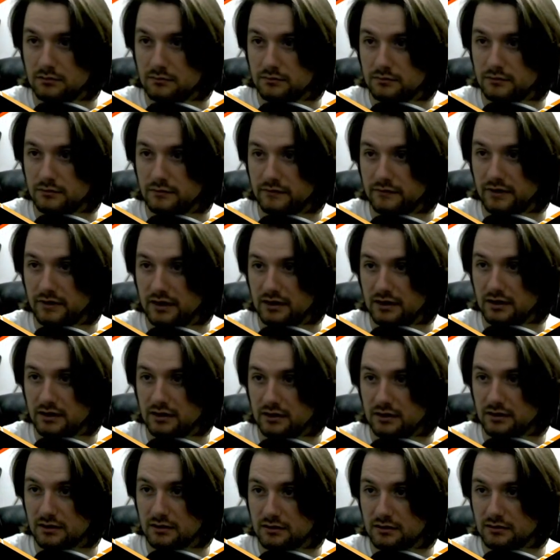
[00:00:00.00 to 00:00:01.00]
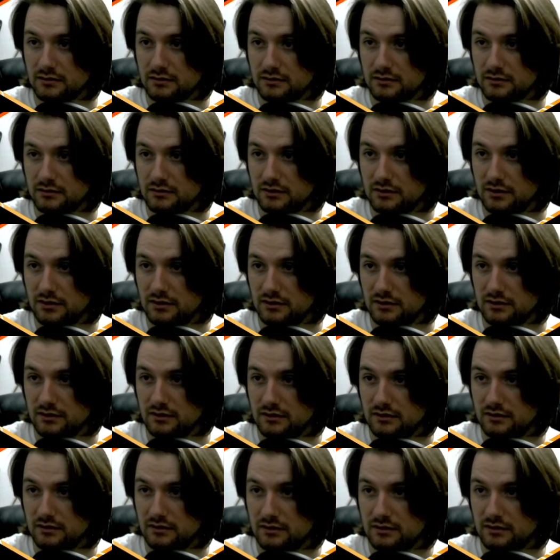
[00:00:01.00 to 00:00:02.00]
Providing cookie
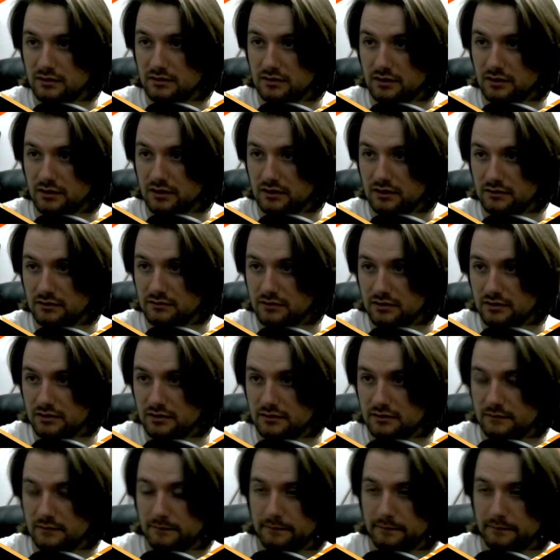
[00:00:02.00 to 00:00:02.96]
in Hydra.